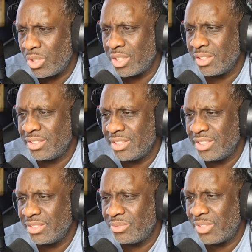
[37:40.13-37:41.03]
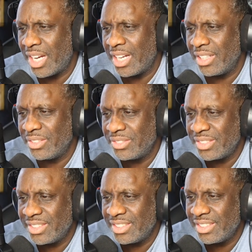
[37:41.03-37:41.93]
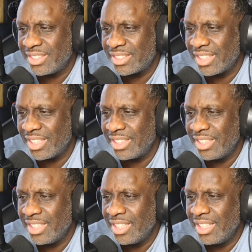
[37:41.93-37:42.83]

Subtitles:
1 5. Okay.